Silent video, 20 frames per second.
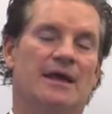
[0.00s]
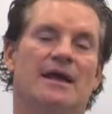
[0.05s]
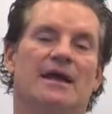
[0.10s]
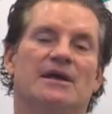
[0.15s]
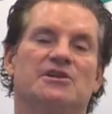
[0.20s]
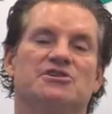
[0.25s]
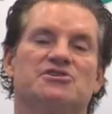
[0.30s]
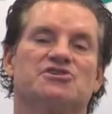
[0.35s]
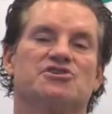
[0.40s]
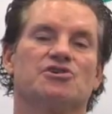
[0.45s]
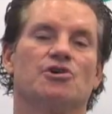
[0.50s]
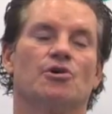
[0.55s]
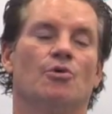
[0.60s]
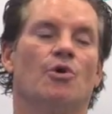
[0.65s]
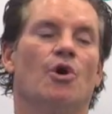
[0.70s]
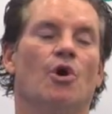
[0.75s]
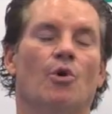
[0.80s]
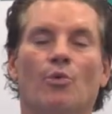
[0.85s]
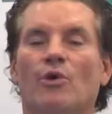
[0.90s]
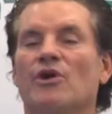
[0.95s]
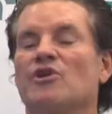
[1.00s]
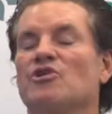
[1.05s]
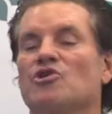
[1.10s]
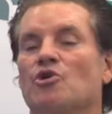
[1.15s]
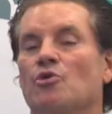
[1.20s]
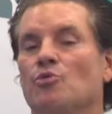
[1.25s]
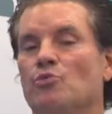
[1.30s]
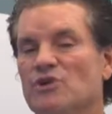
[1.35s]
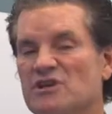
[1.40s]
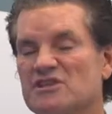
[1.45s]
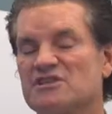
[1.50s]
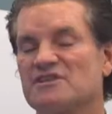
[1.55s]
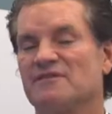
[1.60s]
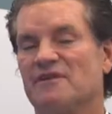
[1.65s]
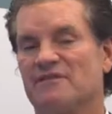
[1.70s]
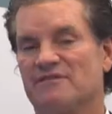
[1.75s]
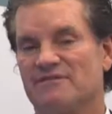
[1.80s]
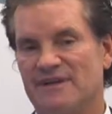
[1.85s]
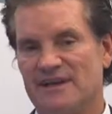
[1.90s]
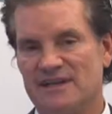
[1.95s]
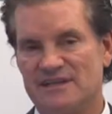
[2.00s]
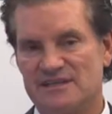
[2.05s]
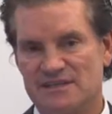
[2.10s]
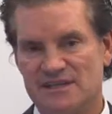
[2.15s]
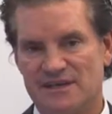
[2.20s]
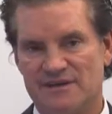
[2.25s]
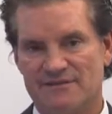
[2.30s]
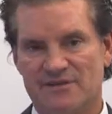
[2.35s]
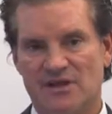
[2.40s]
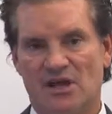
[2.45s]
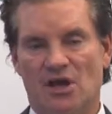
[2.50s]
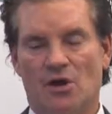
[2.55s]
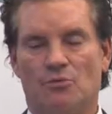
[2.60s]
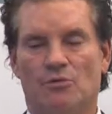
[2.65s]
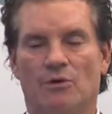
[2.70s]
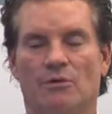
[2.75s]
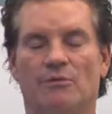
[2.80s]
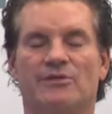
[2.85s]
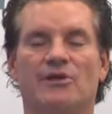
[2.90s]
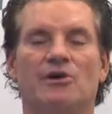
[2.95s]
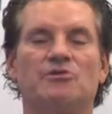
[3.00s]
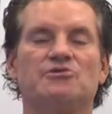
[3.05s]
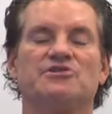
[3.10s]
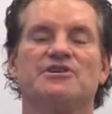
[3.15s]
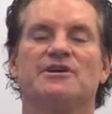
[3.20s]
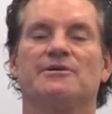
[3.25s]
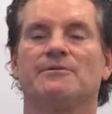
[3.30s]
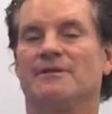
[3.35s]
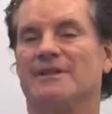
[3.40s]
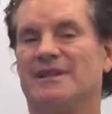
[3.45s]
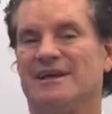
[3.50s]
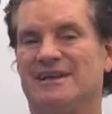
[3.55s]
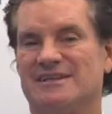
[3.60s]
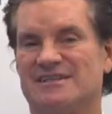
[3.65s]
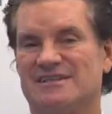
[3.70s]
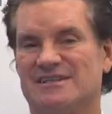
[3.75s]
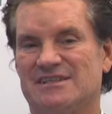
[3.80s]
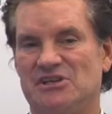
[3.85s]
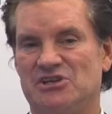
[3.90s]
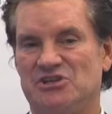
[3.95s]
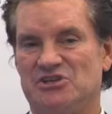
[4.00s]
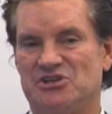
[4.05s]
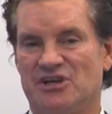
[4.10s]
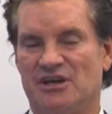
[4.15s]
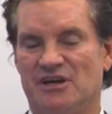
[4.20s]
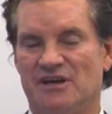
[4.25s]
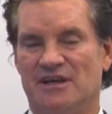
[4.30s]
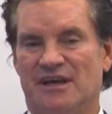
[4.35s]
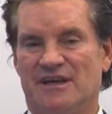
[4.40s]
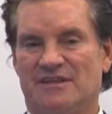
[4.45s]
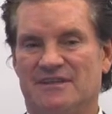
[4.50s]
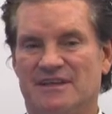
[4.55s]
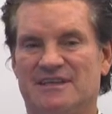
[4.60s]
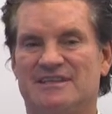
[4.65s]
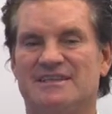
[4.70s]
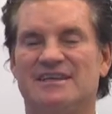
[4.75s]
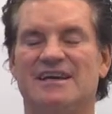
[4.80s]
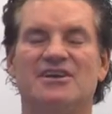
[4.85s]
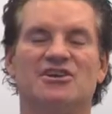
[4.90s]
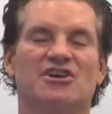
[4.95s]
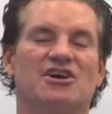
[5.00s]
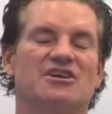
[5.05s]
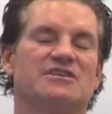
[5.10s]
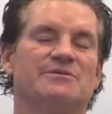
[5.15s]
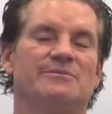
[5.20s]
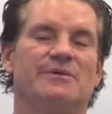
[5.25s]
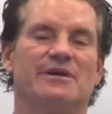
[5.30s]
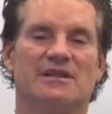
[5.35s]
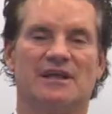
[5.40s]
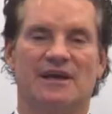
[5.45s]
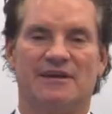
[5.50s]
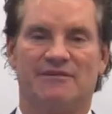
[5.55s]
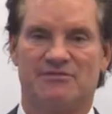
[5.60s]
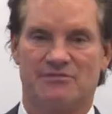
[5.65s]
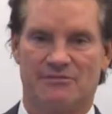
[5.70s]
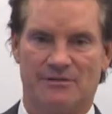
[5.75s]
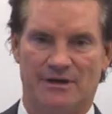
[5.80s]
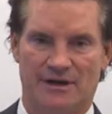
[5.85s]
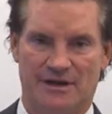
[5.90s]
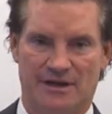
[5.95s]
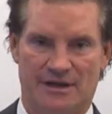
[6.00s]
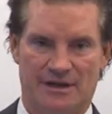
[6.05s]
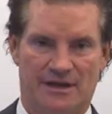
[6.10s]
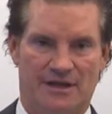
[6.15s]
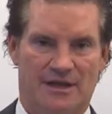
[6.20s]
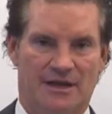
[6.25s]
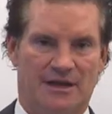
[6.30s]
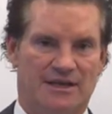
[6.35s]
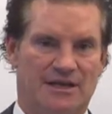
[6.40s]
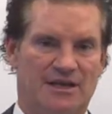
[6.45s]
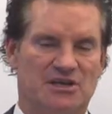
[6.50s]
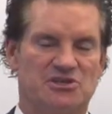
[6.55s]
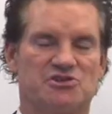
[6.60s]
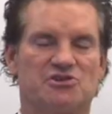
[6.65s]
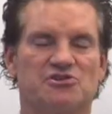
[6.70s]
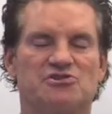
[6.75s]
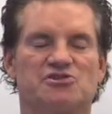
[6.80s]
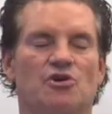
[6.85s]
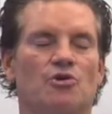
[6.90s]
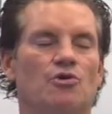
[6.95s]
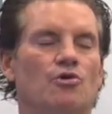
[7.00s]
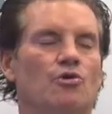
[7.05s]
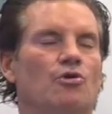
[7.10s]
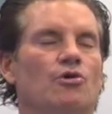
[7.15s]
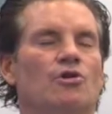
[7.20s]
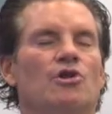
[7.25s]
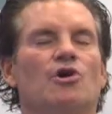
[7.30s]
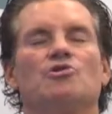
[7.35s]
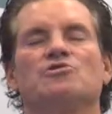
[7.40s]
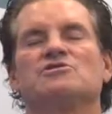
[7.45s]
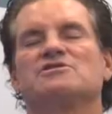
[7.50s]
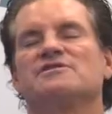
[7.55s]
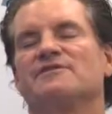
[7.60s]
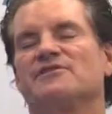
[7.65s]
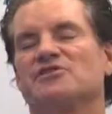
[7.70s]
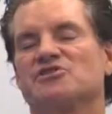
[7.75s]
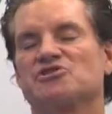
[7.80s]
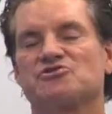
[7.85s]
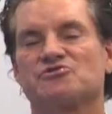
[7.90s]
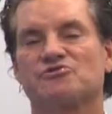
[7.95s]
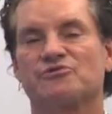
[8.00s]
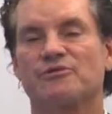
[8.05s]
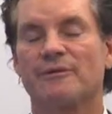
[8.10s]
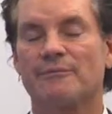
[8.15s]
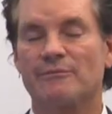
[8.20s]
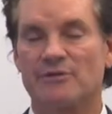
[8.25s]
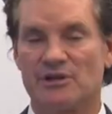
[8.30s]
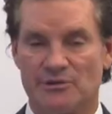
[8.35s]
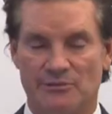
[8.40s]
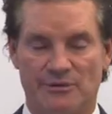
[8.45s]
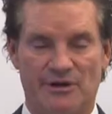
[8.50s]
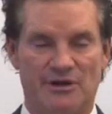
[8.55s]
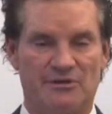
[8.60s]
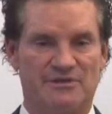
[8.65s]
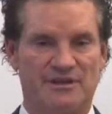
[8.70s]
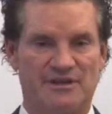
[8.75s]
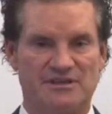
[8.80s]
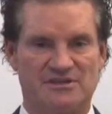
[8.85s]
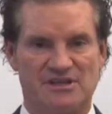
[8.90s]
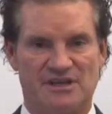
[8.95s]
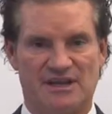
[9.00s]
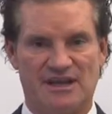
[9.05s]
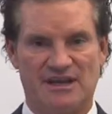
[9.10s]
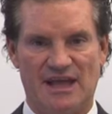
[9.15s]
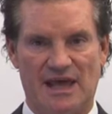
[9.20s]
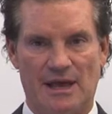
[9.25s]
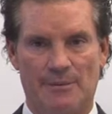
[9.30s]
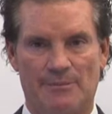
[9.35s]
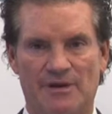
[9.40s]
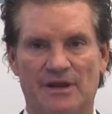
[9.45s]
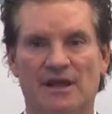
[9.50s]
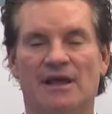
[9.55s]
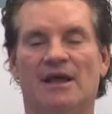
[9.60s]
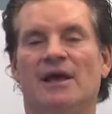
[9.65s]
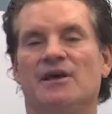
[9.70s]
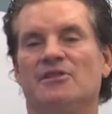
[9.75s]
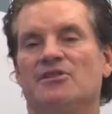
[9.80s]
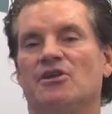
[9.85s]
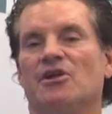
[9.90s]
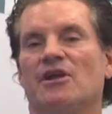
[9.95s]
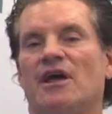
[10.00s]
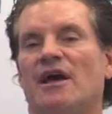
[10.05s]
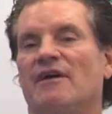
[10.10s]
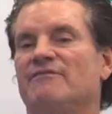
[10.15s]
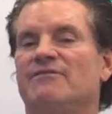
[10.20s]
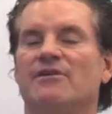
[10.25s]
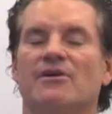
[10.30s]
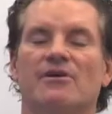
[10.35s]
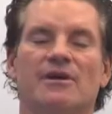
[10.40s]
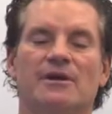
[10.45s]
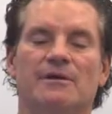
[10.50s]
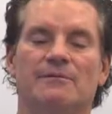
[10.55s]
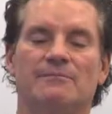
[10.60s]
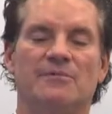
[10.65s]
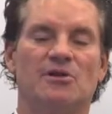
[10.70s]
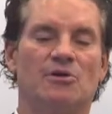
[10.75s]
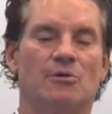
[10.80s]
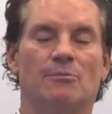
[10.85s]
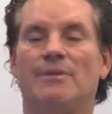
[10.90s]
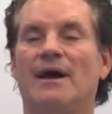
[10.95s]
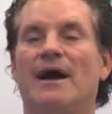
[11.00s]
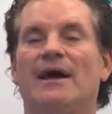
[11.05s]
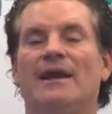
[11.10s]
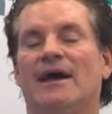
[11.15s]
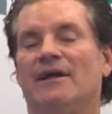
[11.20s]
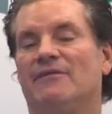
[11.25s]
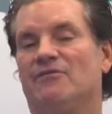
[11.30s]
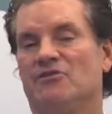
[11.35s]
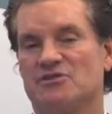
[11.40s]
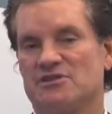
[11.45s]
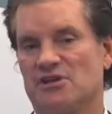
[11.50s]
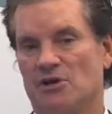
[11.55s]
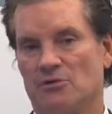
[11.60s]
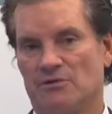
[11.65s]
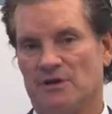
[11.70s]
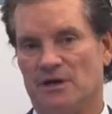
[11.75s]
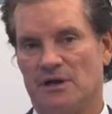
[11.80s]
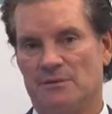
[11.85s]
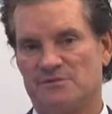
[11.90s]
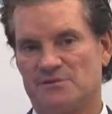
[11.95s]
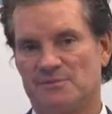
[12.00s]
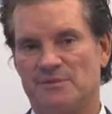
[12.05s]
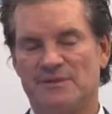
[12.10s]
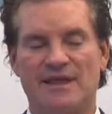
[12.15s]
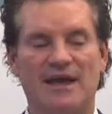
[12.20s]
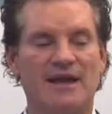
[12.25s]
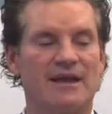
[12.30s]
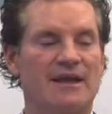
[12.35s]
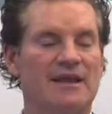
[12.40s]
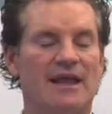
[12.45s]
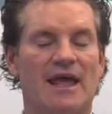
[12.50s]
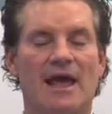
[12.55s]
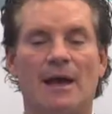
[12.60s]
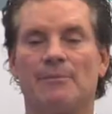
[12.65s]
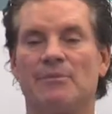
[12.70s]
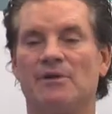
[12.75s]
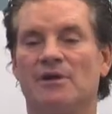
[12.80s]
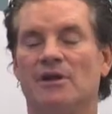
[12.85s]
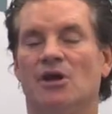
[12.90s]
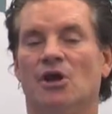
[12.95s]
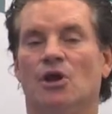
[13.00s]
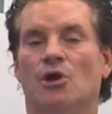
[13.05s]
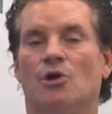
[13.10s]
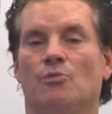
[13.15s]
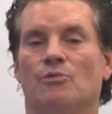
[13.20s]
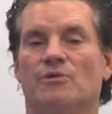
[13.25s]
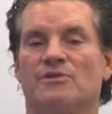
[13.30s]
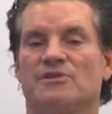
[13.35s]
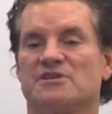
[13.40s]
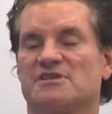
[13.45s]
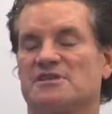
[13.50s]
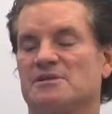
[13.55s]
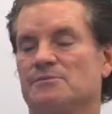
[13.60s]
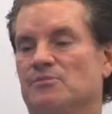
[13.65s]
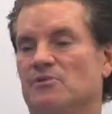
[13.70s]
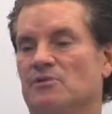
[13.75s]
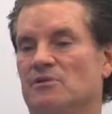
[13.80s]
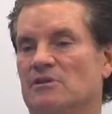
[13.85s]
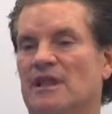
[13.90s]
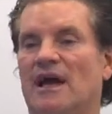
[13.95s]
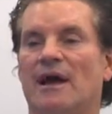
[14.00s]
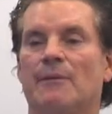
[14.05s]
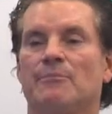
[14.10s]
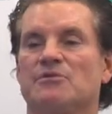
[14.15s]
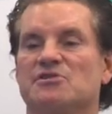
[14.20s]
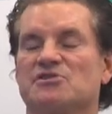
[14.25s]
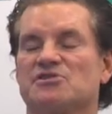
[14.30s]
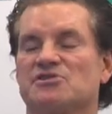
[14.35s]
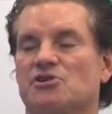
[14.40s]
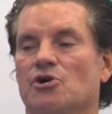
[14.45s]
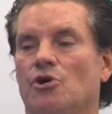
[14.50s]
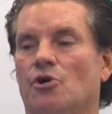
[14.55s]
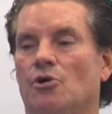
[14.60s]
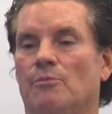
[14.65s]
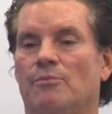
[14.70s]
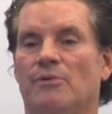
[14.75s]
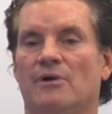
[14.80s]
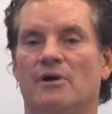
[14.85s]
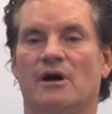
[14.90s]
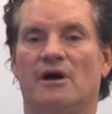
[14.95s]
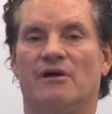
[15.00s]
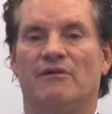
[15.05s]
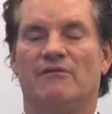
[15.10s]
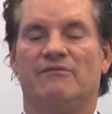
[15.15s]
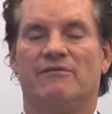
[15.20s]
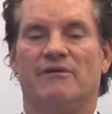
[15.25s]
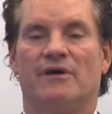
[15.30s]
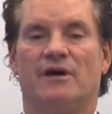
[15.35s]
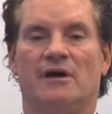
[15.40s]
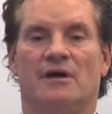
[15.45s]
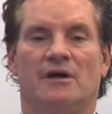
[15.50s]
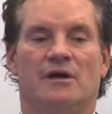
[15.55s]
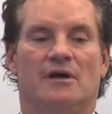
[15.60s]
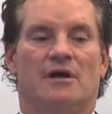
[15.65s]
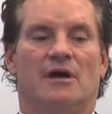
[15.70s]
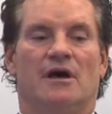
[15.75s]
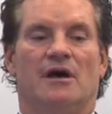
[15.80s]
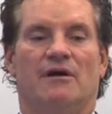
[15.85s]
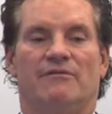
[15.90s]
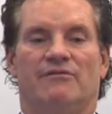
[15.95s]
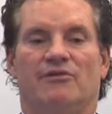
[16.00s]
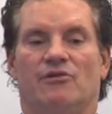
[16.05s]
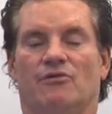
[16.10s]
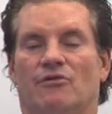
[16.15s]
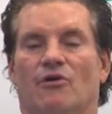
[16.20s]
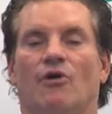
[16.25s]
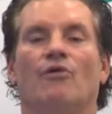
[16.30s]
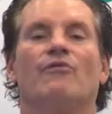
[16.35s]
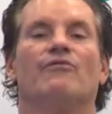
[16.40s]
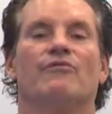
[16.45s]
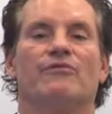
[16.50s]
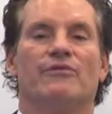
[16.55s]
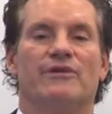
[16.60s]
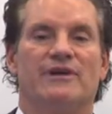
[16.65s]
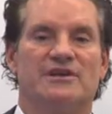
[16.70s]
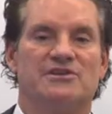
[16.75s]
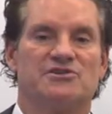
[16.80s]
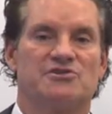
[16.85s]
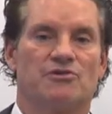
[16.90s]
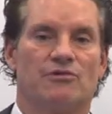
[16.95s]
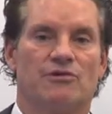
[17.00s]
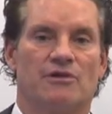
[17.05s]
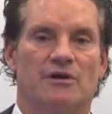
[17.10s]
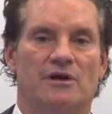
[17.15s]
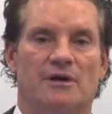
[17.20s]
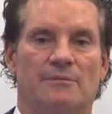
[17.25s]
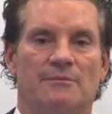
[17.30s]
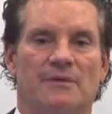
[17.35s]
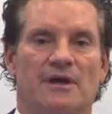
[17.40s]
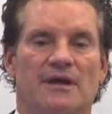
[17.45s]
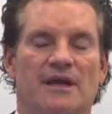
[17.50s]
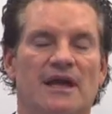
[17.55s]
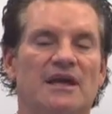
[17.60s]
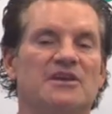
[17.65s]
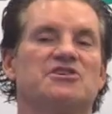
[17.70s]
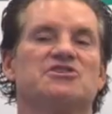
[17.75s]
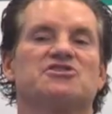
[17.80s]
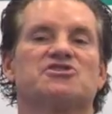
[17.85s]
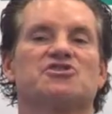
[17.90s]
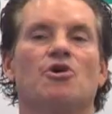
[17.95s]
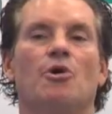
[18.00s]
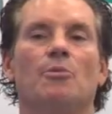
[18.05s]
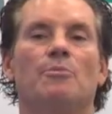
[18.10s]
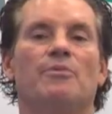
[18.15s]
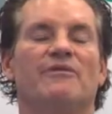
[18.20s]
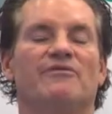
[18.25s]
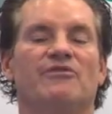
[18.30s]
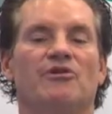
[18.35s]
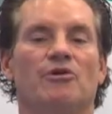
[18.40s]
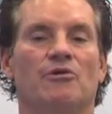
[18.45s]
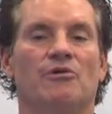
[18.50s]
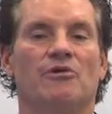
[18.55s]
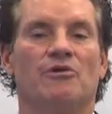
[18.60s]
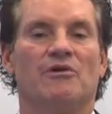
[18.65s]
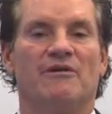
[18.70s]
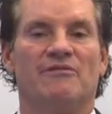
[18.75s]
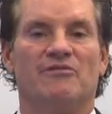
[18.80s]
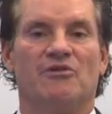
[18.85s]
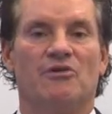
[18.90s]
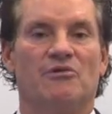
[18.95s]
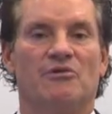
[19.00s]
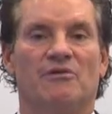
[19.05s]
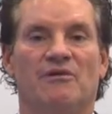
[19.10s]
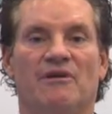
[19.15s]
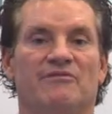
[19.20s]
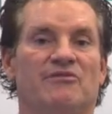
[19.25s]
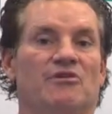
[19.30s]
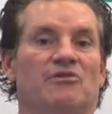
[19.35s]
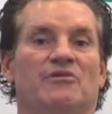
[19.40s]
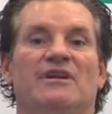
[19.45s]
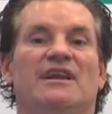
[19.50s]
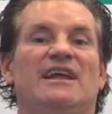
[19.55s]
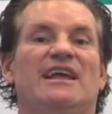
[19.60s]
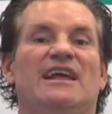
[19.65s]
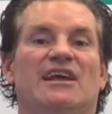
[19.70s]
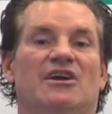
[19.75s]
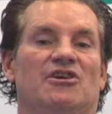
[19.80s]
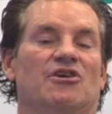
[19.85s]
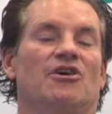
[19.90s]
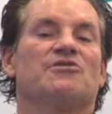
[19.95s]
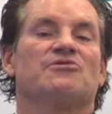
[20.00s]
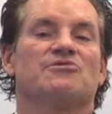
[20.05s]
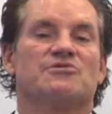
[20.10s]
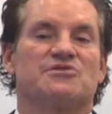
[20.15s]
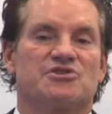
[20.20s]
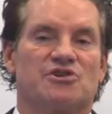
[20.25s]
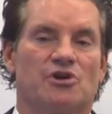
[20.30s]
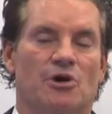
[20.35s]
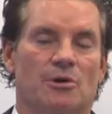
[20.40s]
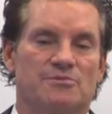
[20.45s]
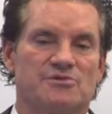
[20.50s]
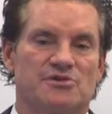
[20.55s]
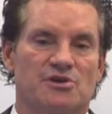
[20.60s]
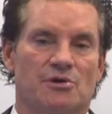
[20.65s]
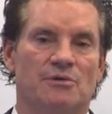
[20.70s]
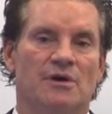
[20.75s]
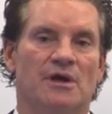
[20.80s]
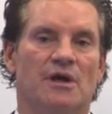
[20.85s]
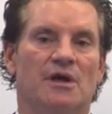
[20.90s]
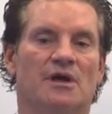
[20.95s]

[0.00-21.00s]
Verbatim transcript: And so what are the risks of a facelift? Well, without general anesthesia, they tend not to be life-threatening. Yes, there's a whole host of extremely rare things that could happen that have very, bad adverse outcomes, but that can happen with a simple laparoscope of your ovaries, or an endoscope of your knee, an arthroscope. So